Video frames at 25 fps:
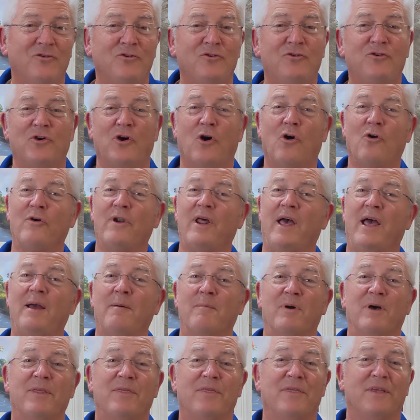Joe
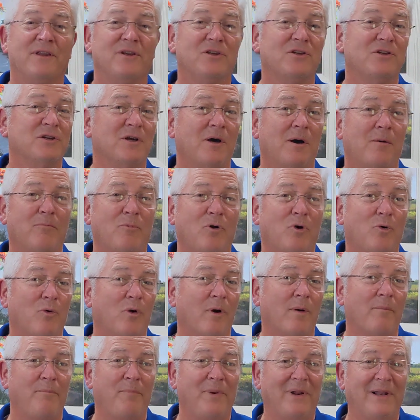Namath, and some
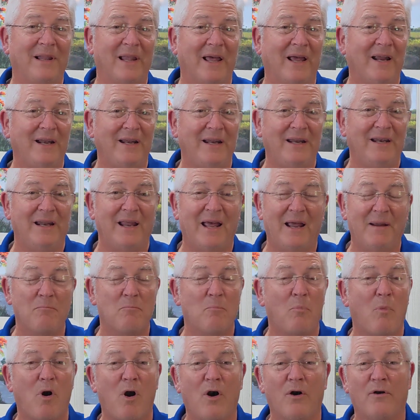grumpy lady
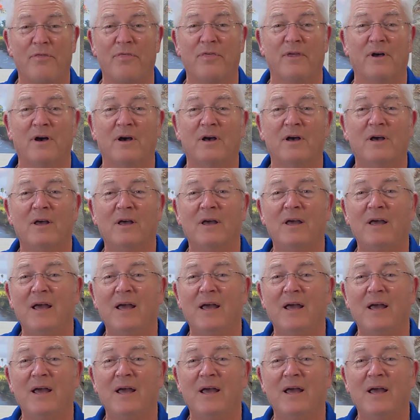named Martha.